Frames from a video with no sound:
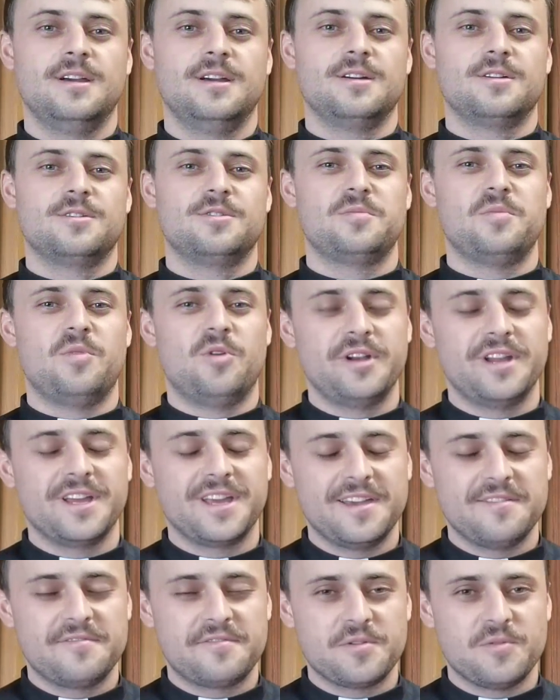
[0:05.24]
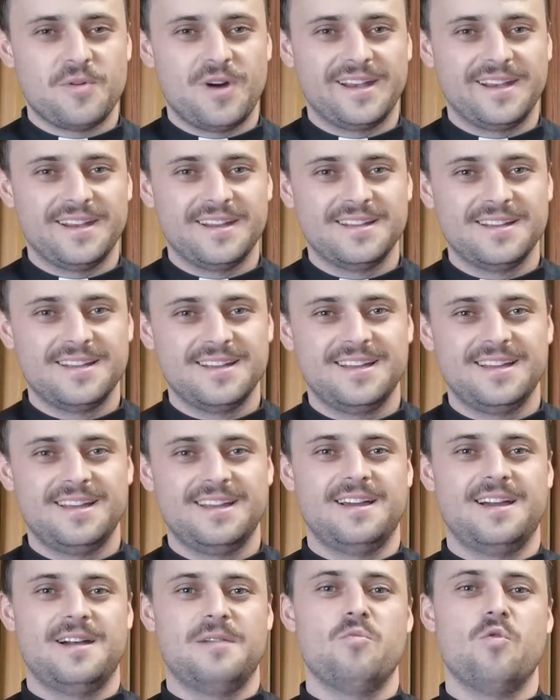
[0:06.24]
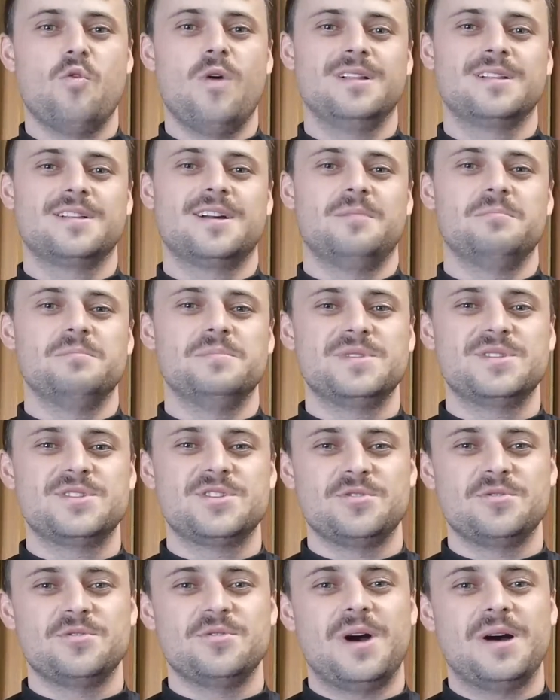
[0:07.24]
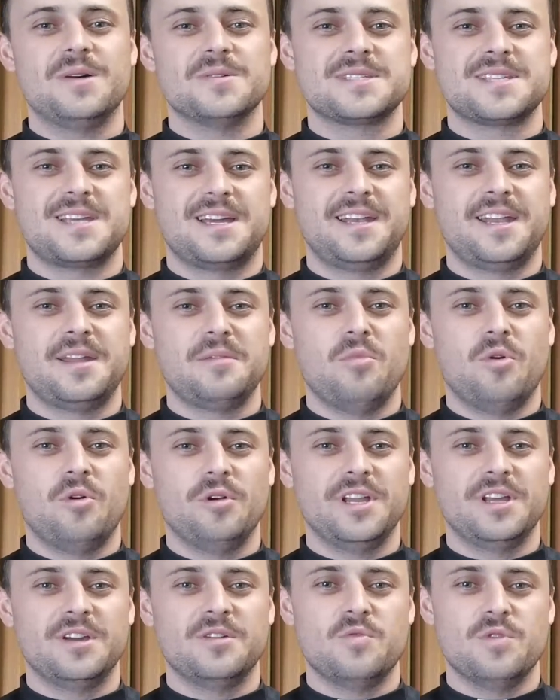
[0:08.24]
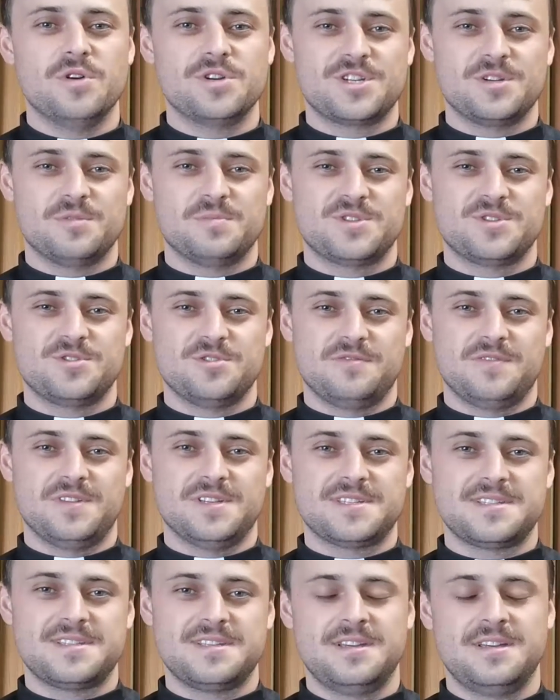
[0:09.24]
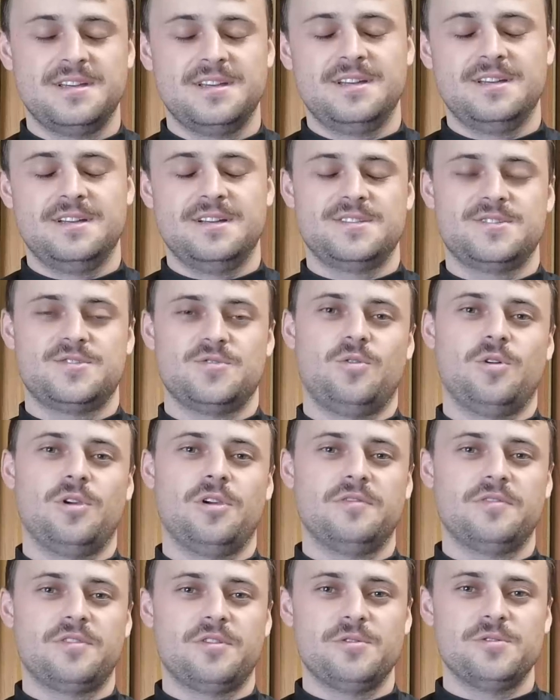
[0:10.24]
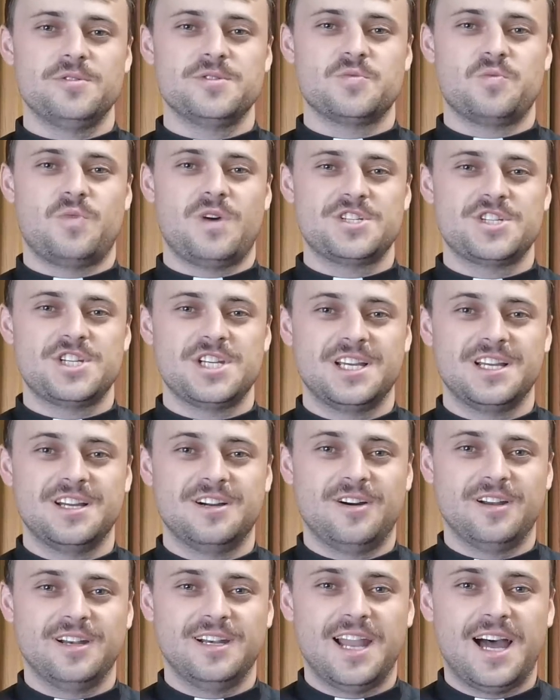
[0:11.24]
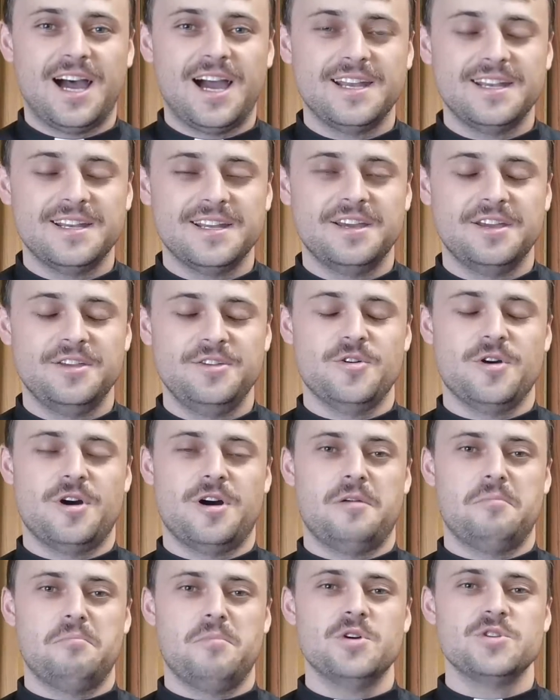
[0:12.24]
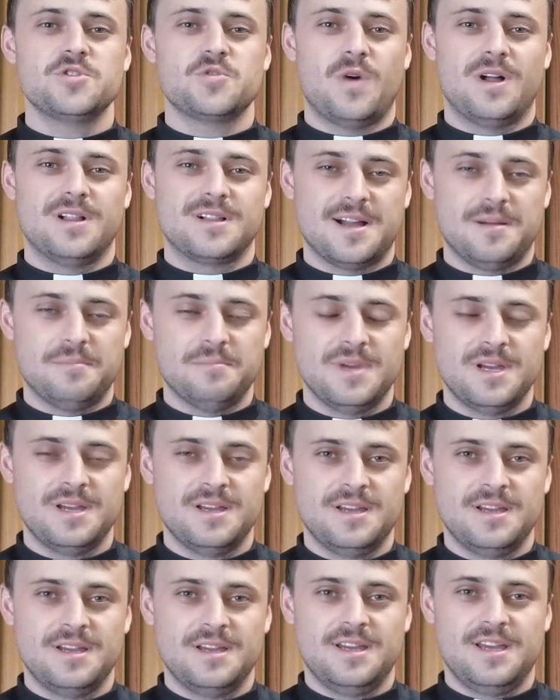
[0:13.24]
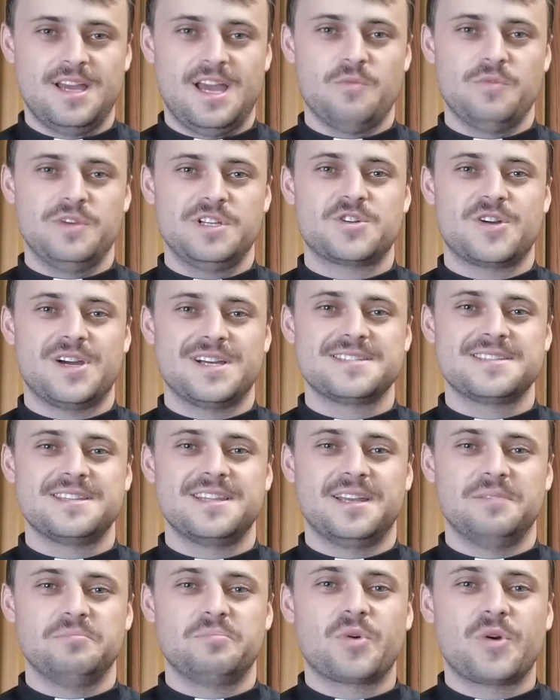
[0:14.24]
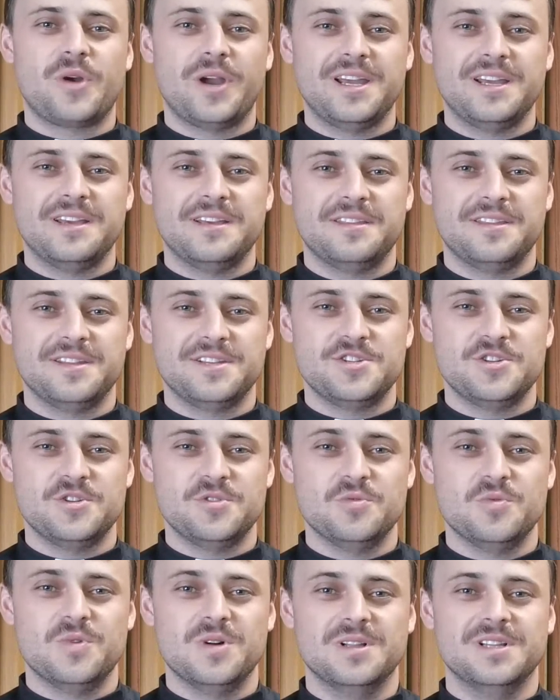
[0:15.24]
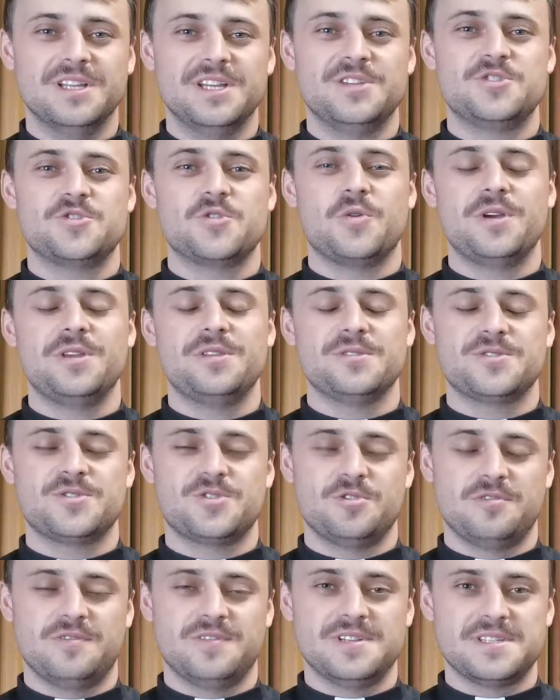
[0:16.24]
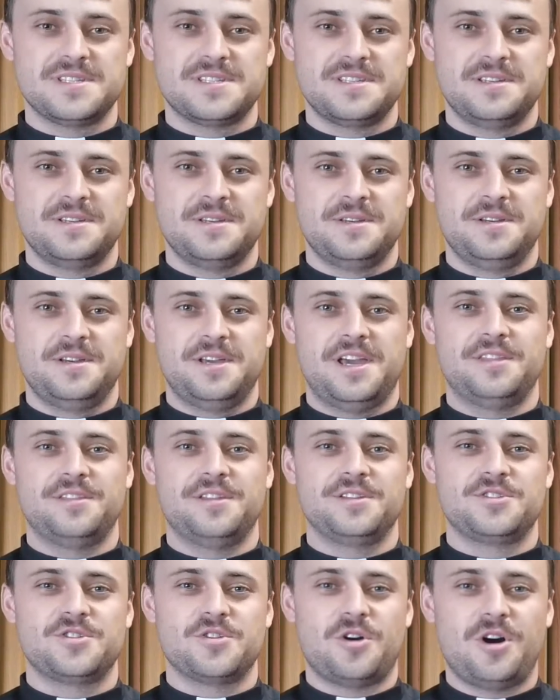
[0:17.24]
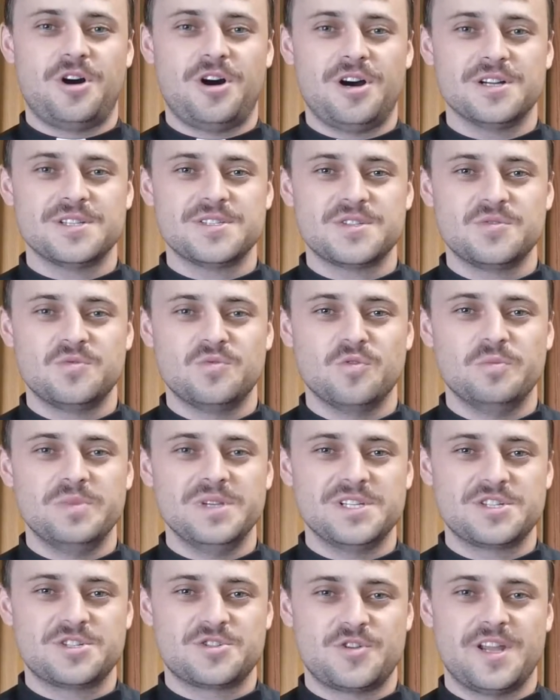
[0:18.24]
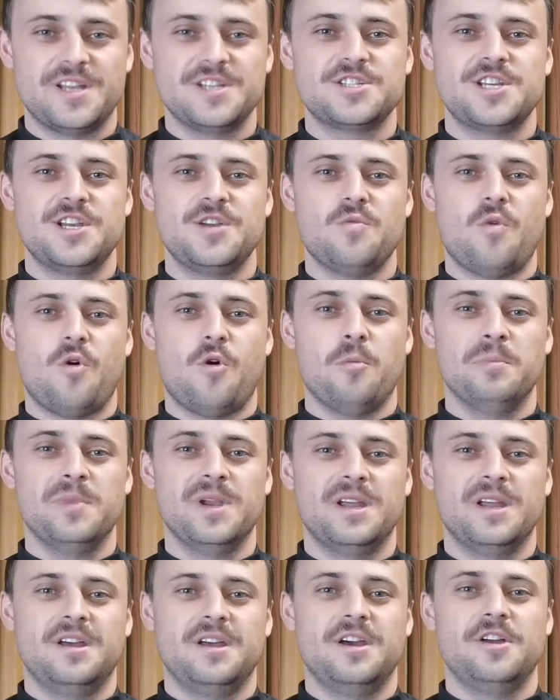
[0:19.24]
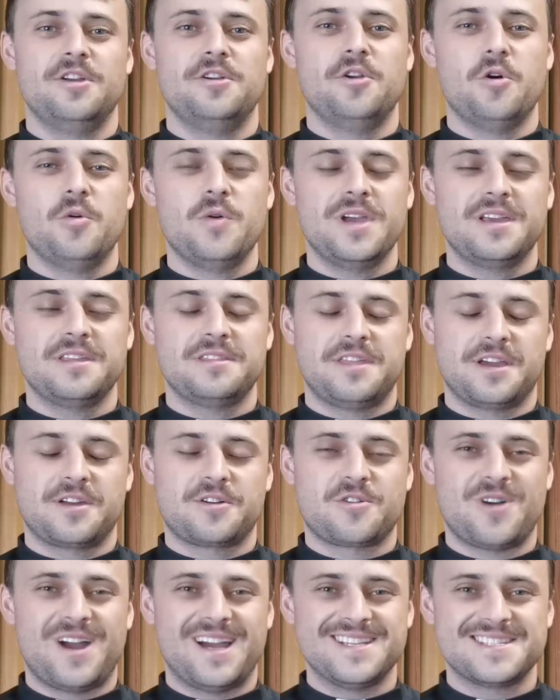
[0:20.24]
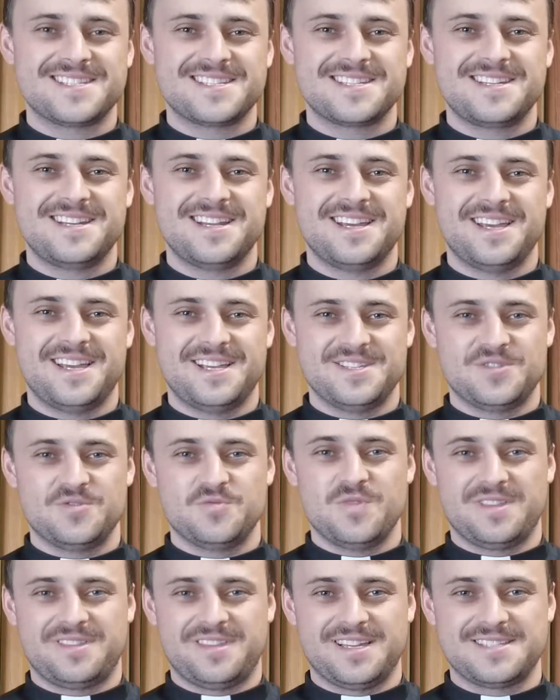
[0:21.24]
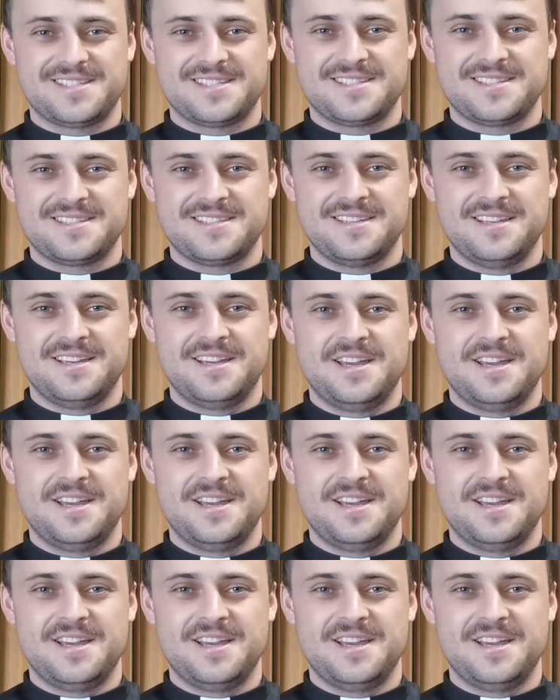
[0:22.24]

Good morning, everyone. Um, welcome to our Sunday morning worship service. To all of those watching online, you are most welcome. And we trust and pray that you will enjoy the service and that your hearts will be strangely warm, knowing that Christ is with us.